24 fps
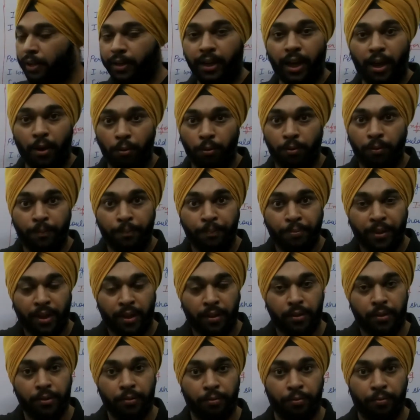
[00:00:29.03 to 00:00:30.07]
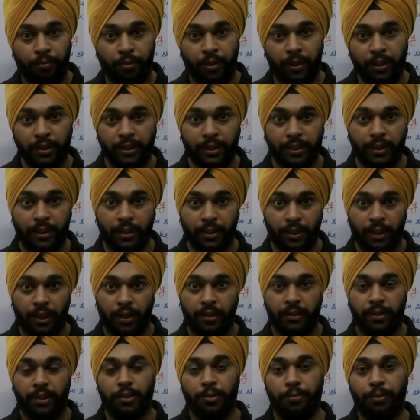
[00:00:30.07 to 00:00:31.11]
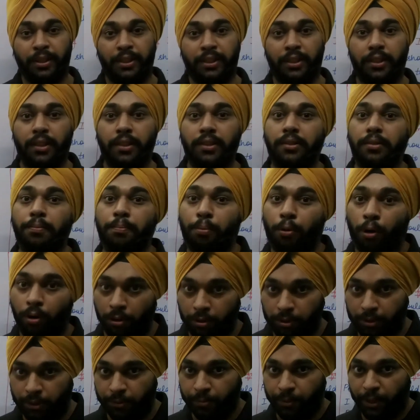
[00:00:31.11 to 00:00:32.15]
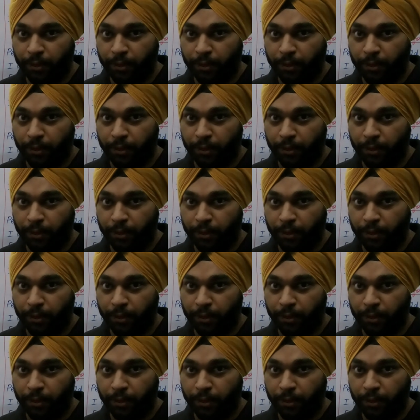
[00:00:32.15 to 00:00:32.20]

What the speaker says: Now, the first situation is apology,